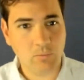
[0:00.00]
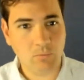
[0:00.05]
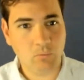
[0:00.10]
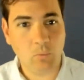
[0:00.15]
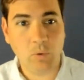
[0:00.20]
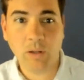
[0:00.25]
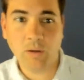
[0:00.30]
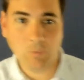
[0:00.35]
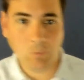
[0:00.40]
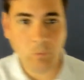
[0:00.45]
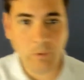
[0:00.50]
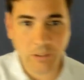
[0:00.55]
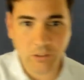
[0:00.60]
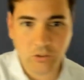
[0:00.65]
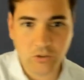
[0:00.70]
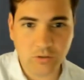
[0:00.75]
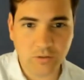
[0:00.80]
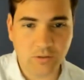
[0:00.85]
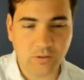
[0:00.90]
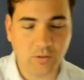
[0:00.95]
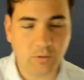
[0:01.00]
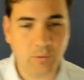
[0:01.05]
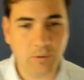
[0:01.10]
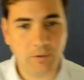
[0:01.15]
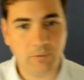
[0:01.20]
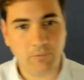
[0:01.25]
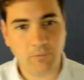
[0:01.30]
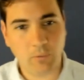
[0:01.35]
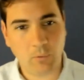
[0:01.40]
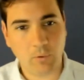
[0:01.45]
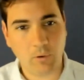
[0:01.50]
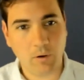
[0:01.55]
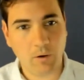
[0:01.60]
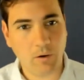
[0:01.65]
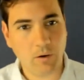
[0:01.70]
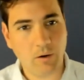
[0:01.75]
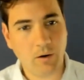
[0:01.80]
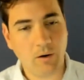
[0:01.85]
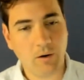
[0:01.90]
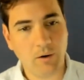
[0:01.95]
when we should do it
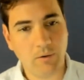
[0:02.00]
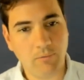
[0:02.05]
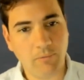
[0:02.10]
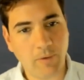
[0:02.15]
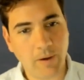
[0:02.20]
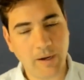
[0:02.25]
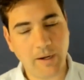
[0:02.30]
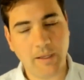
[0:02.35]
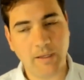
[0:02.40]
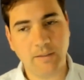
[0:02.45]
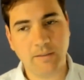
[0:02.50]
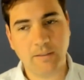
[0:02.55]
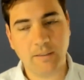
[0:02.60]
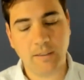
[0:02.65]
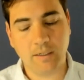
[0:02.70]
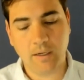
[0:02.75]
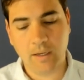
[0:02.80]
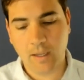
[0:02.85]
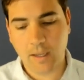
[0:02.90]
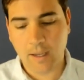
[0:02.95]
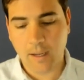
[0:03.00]
for our financing.